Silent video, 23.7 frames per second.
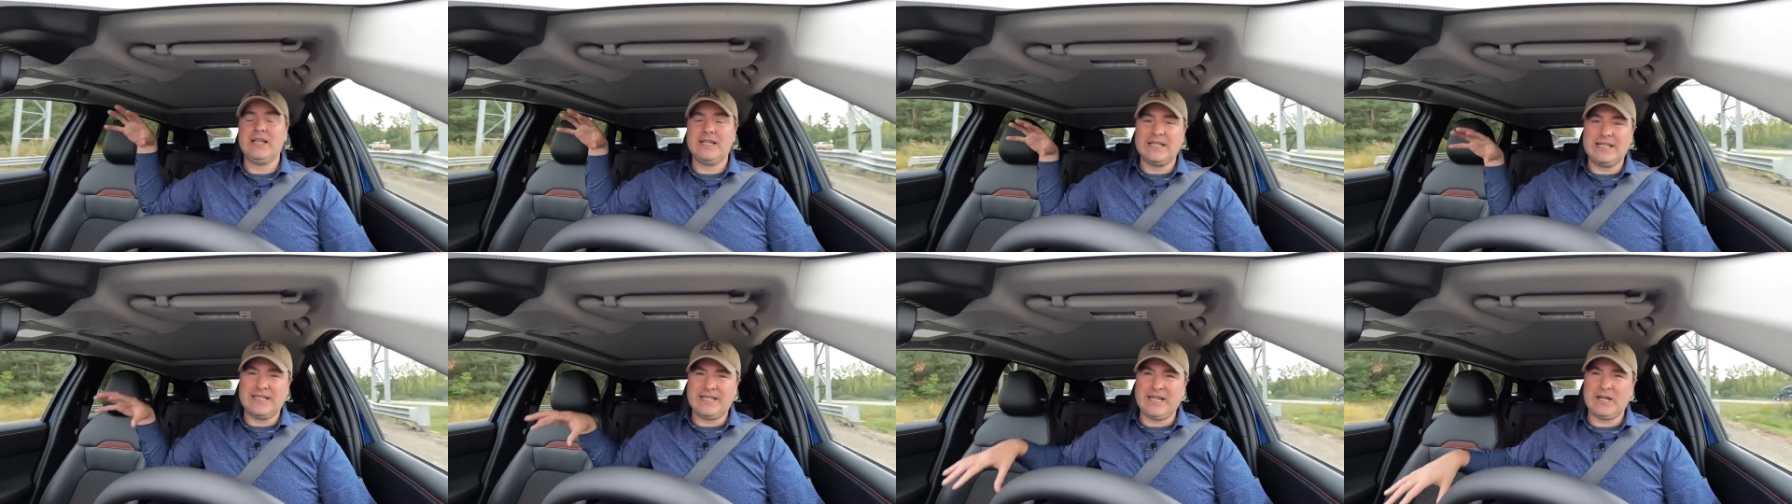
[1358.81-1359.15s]

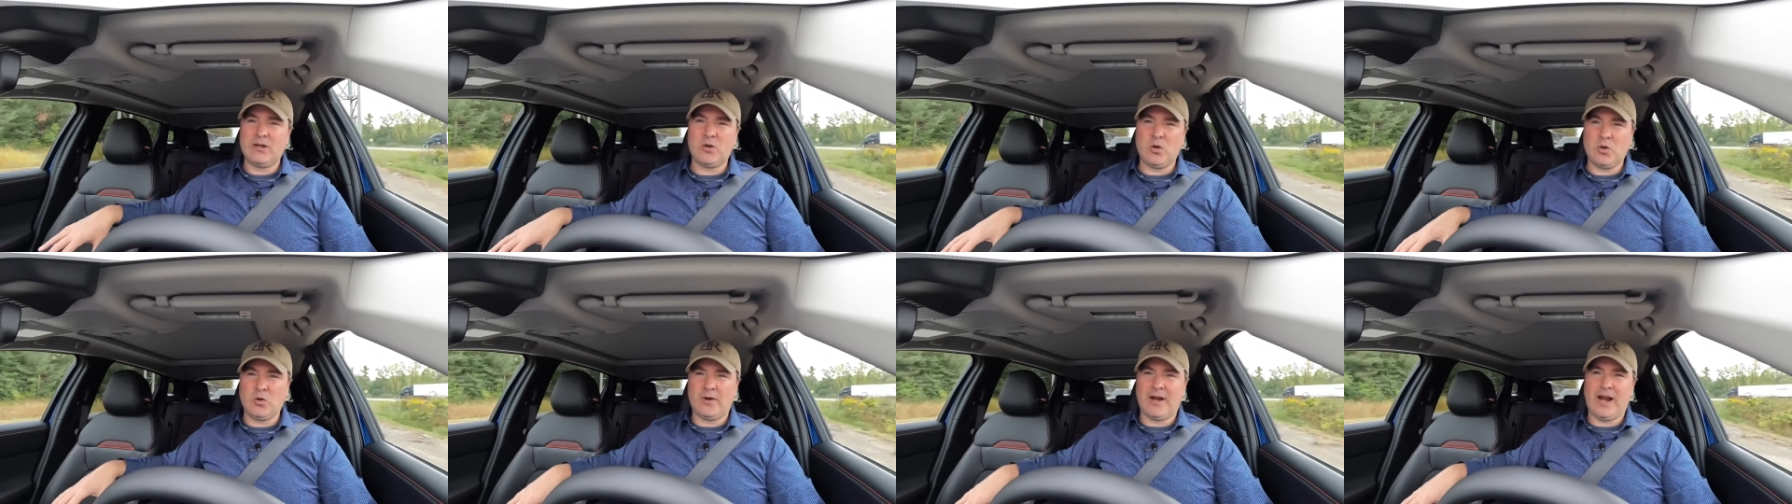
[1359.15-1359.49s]

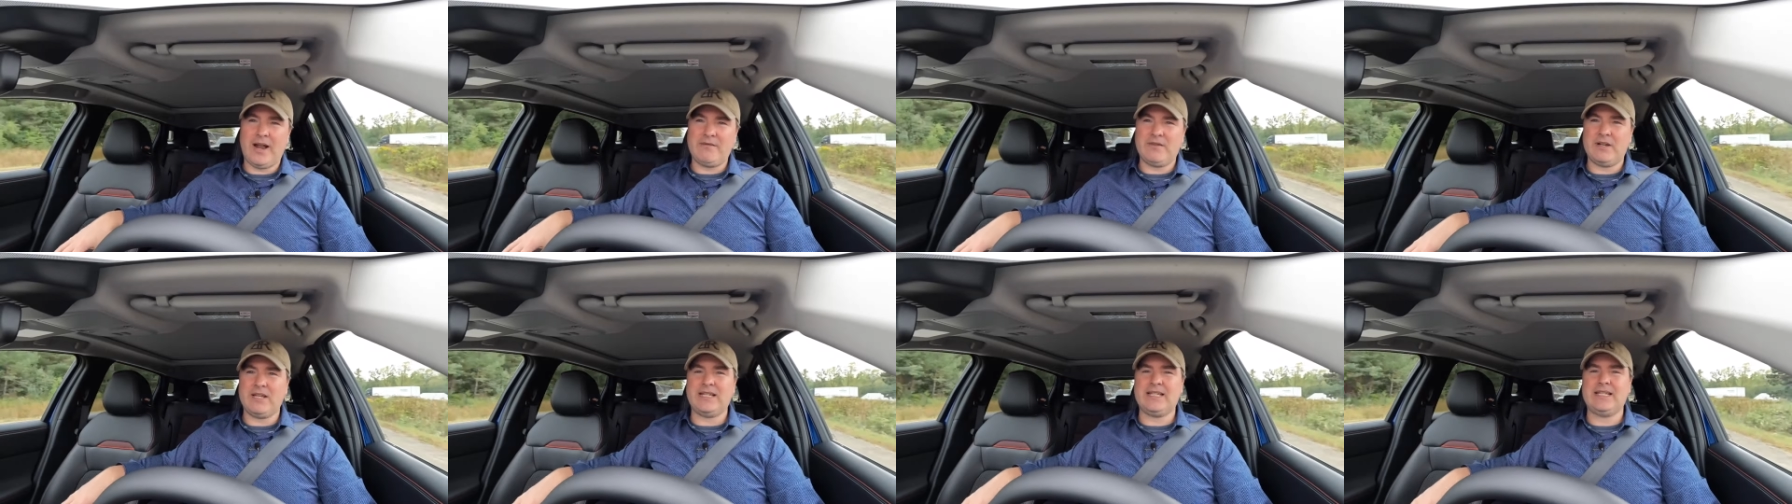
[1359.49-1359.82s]
zero
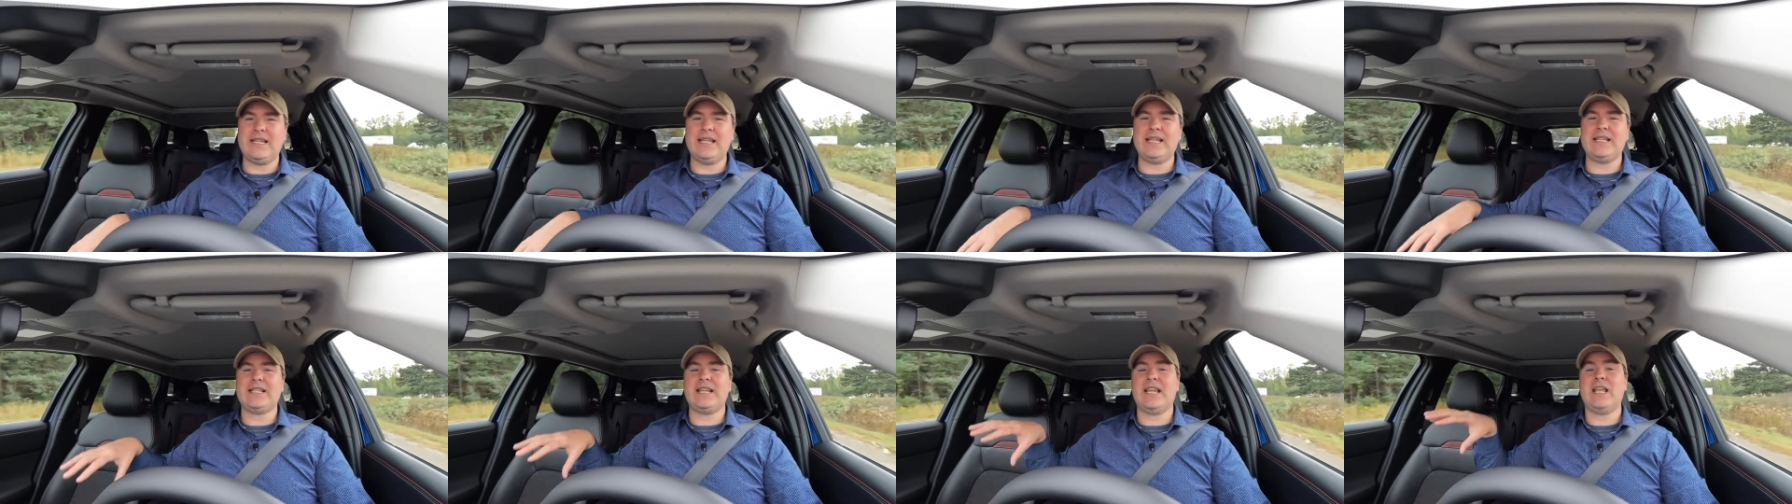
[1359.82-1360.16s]
gravity
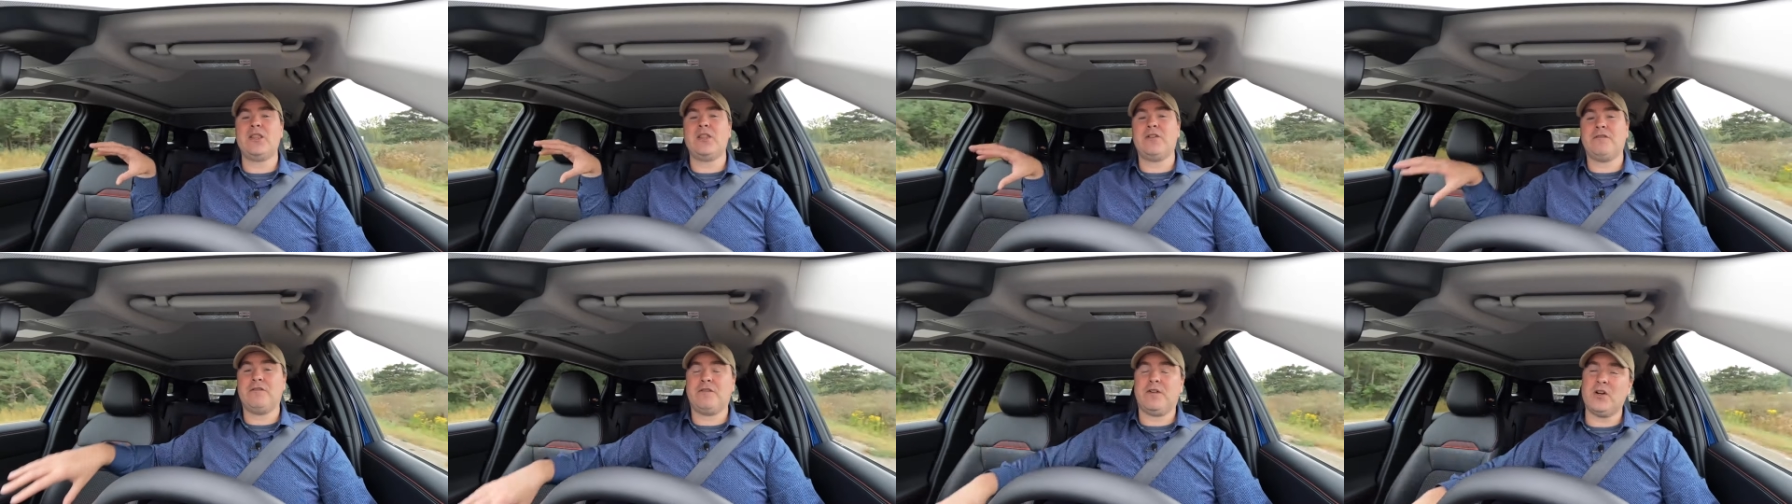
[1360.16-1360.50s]
seats in
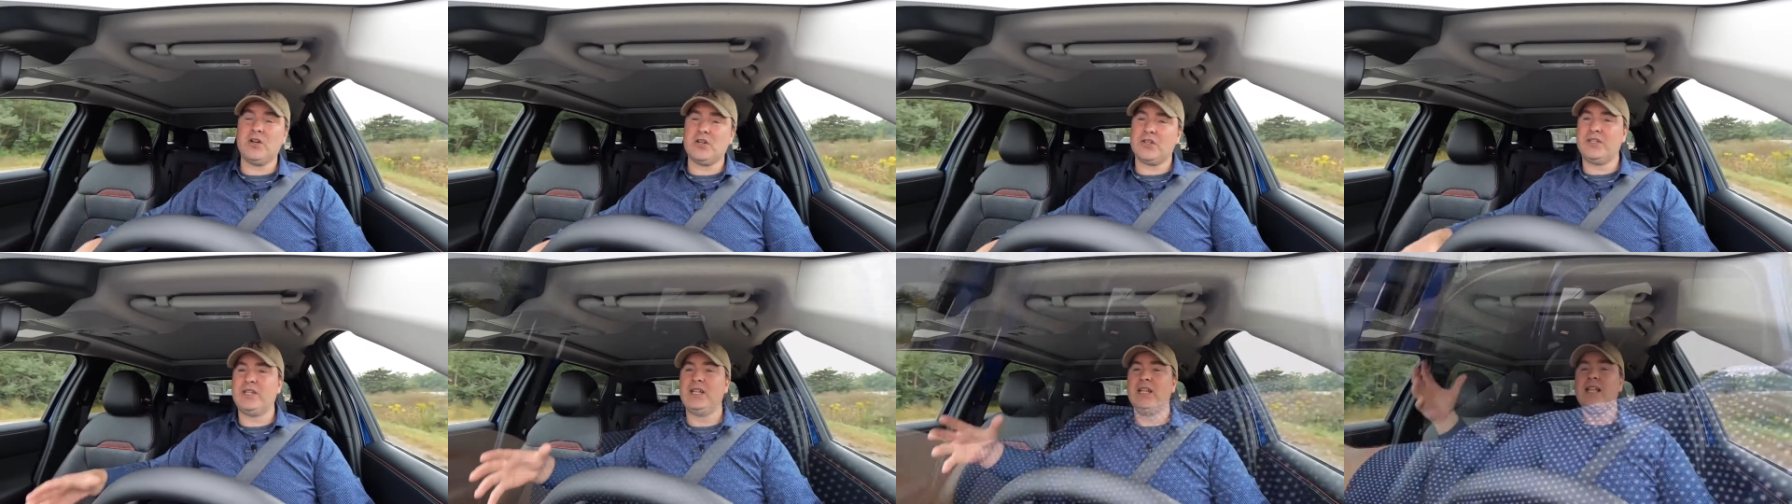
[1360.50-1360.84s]
the
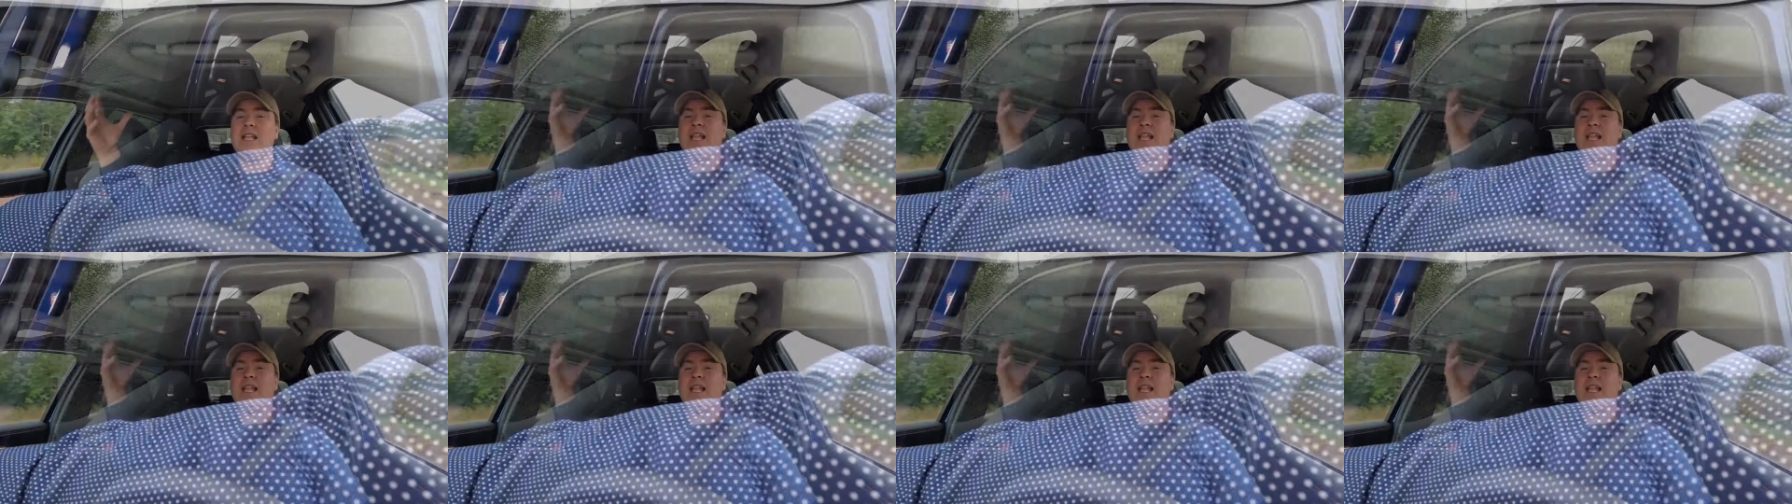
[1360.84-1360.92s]
first